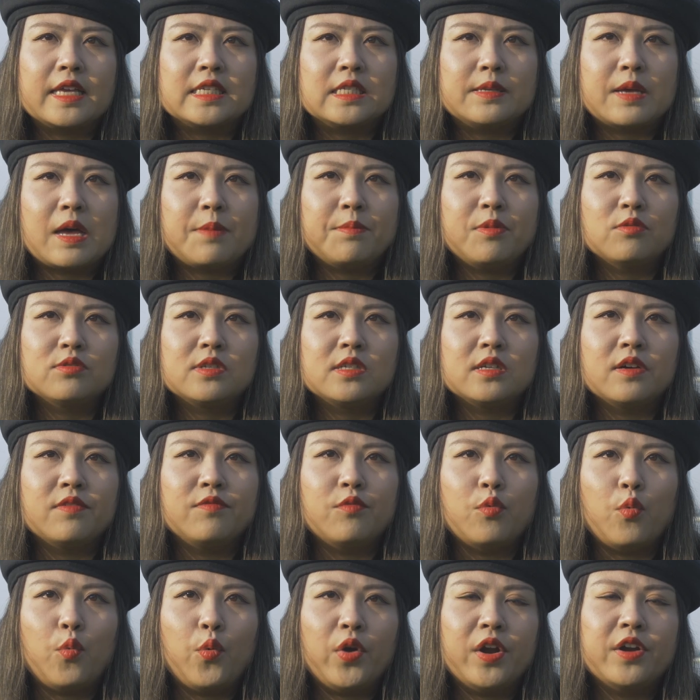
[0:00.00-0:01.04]
examples of
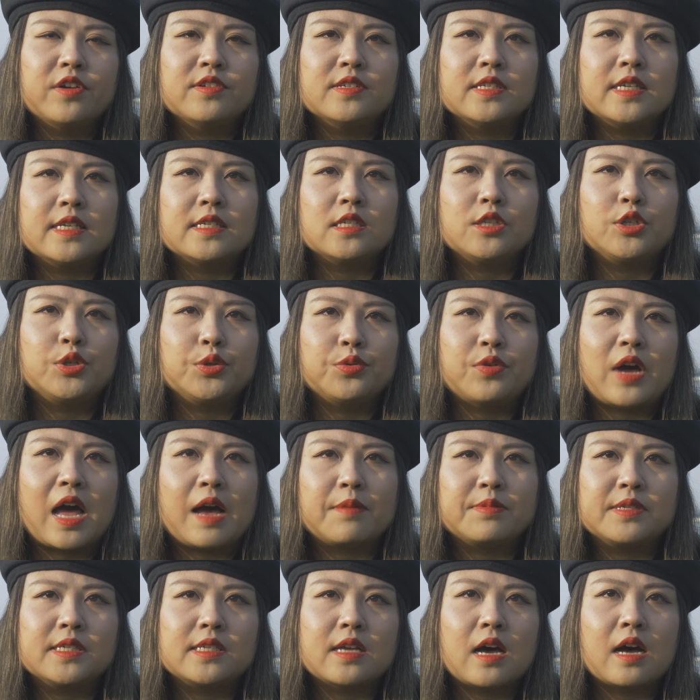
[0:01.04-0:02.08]
where these two
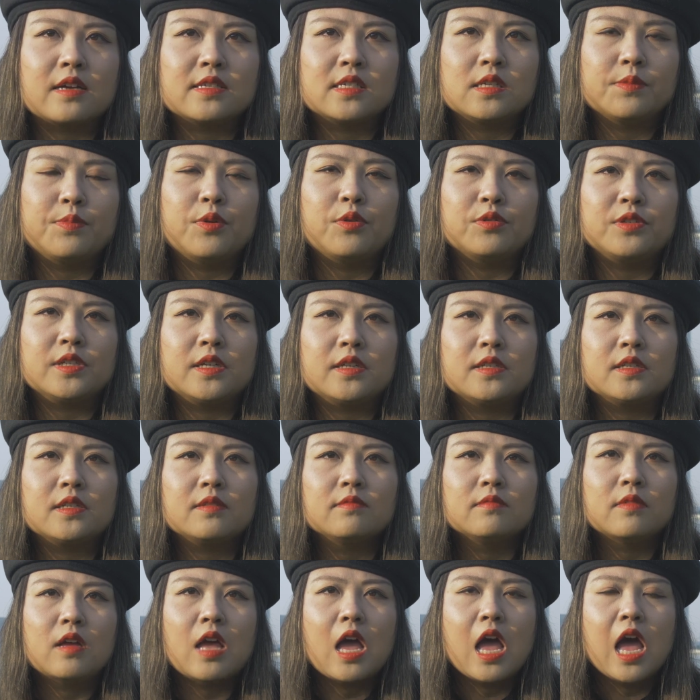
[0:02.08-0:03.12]
apps are supported.
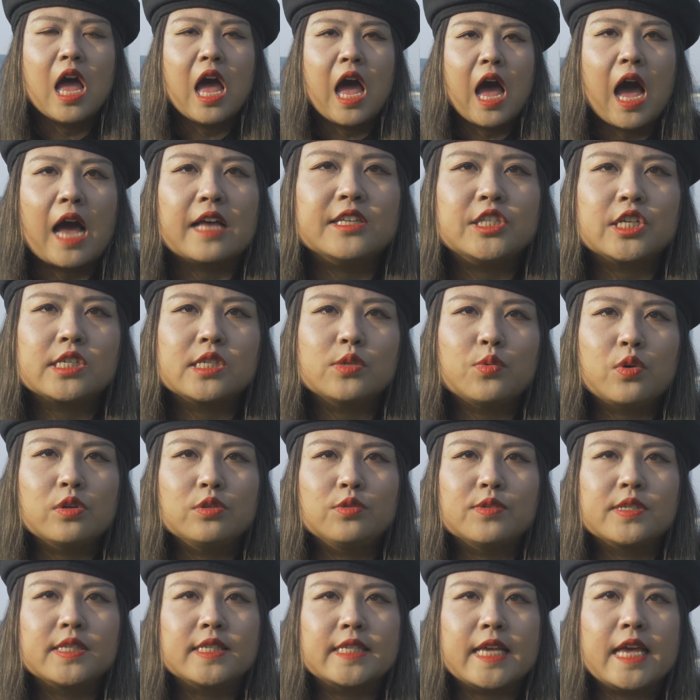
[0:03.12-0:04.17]
I just want
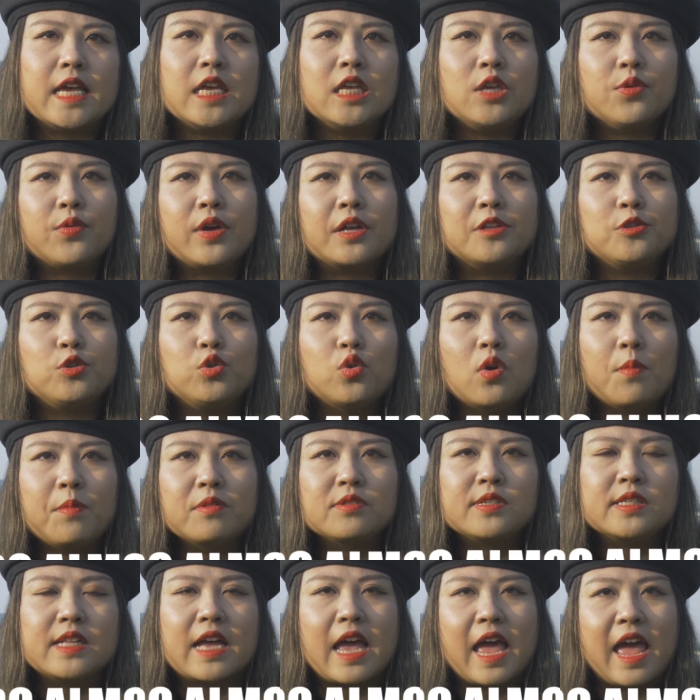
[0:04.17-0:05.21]
to say you can do
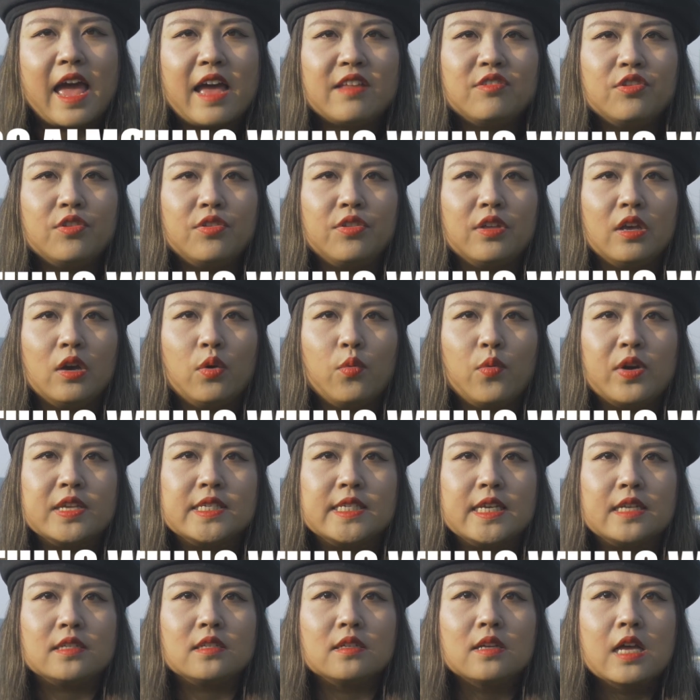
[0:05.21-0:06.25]
almost anything
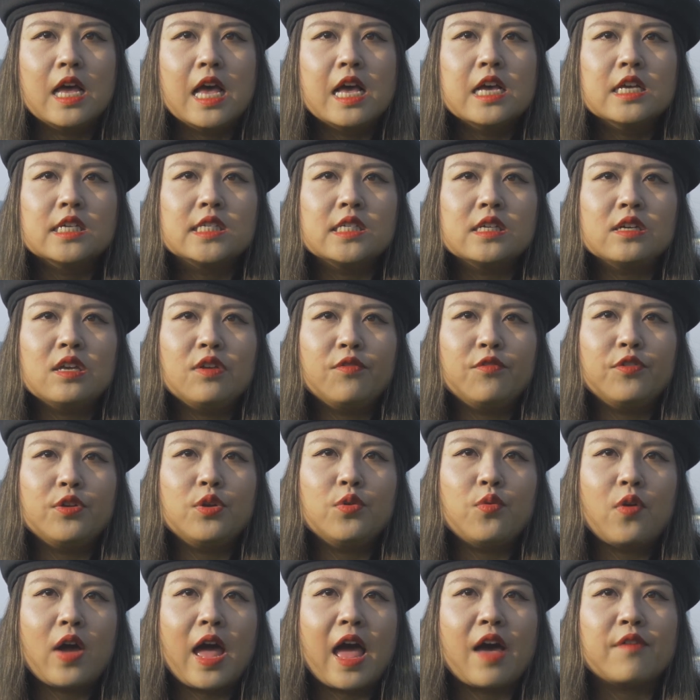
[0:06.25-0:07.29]
with it. So if
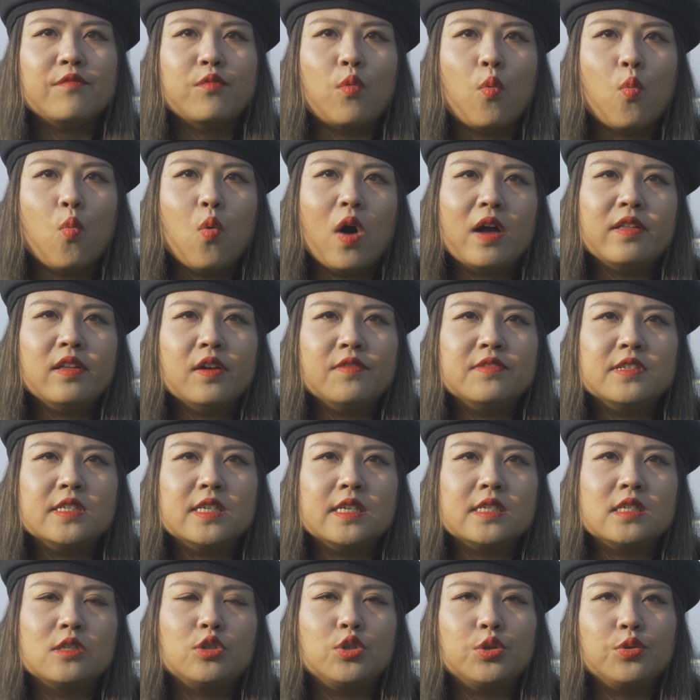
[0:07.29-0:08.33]
you have one of
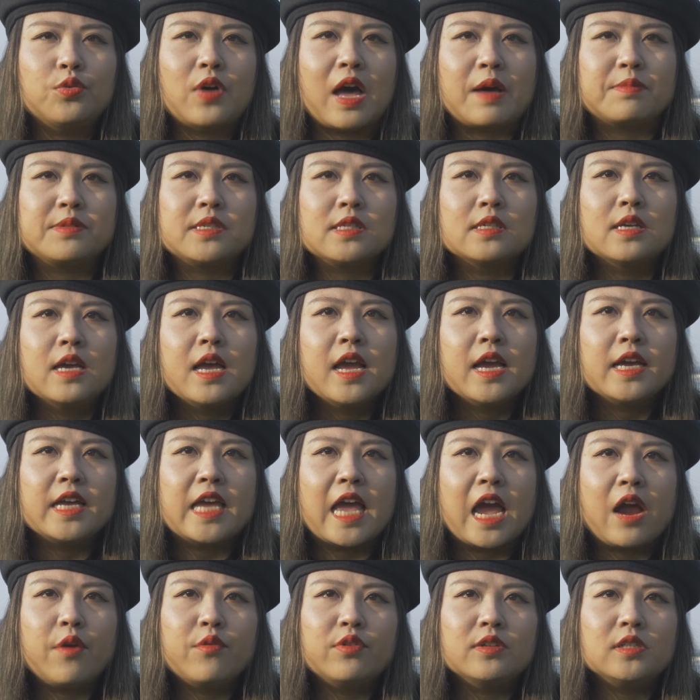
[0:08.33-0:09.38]
these two apps,
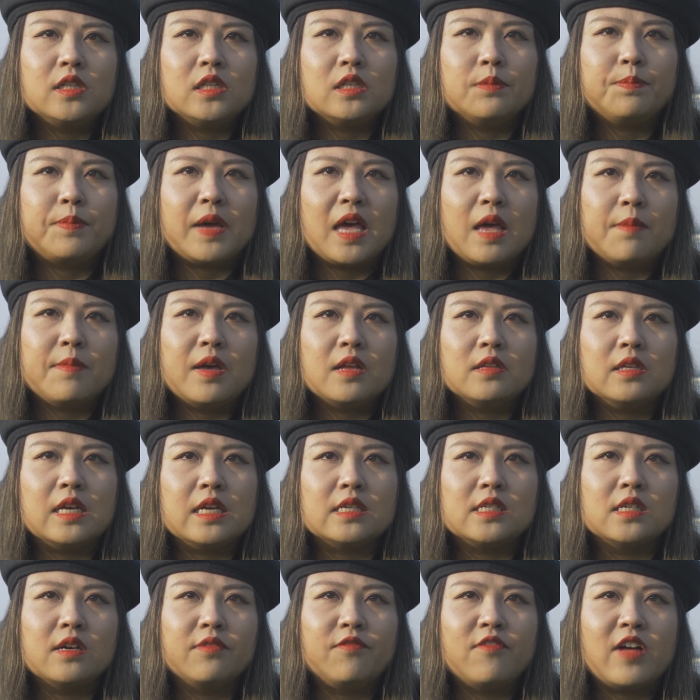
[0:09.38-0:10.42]
guaranteed payment
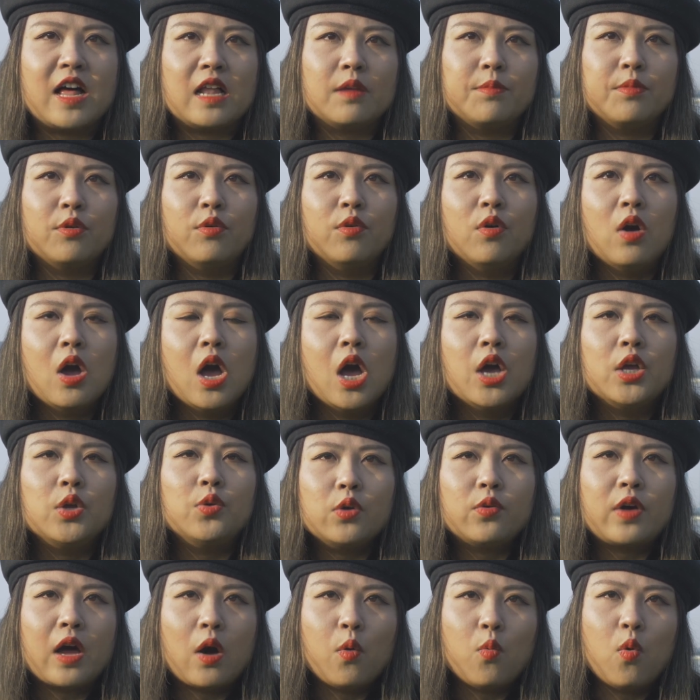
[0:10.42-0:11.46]
is available.
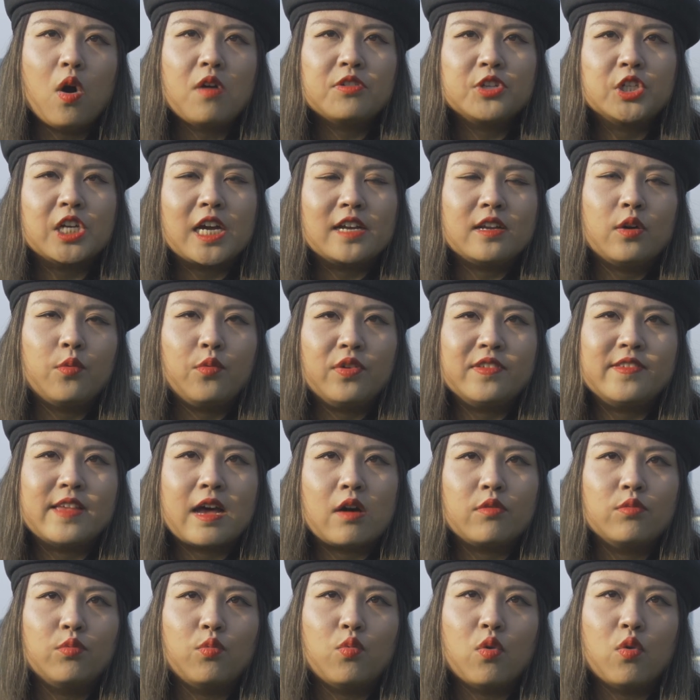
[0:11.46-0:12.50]
You can walk China without